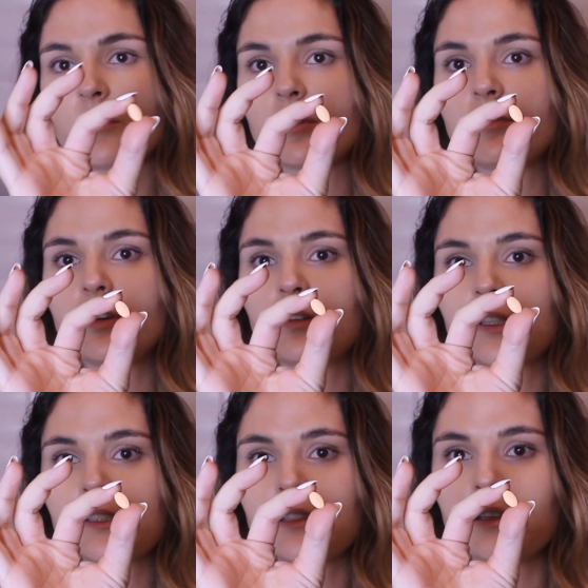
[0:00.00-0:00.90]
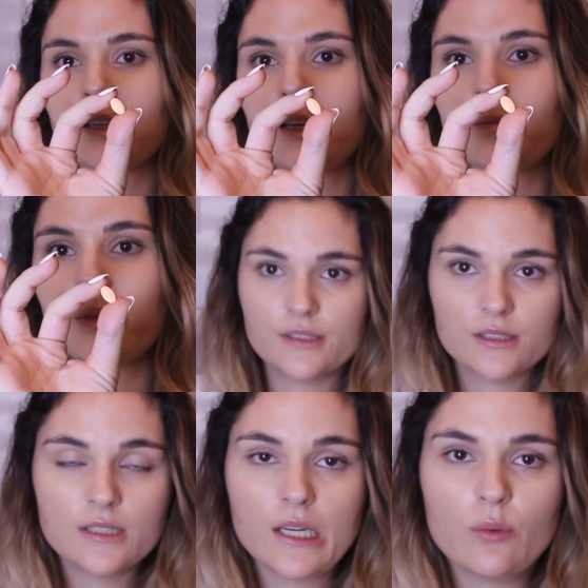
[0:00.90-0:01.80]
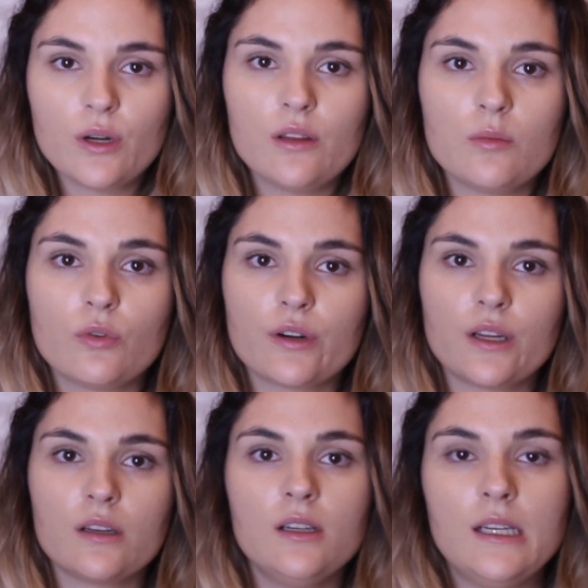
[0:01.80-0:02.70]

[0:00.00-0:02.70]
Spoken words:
will focus in on that, but I just take one in the morning